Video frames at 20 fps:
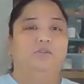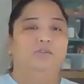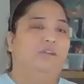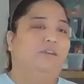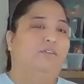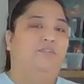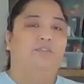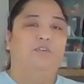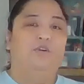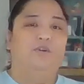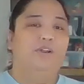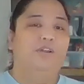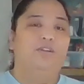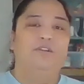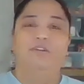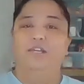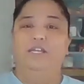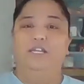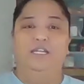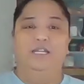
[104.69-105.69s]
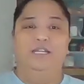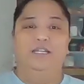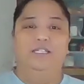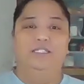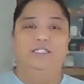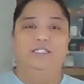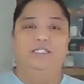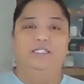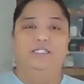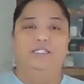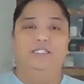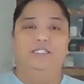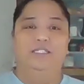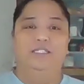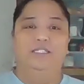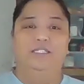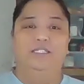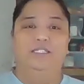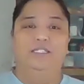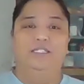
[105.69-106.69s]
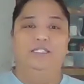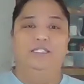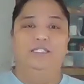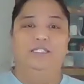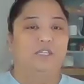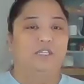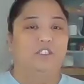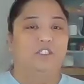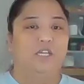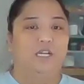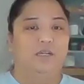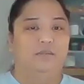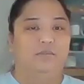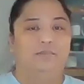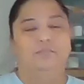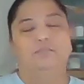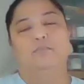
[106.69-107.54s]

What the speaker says: only 4 ingredients, at least for the show.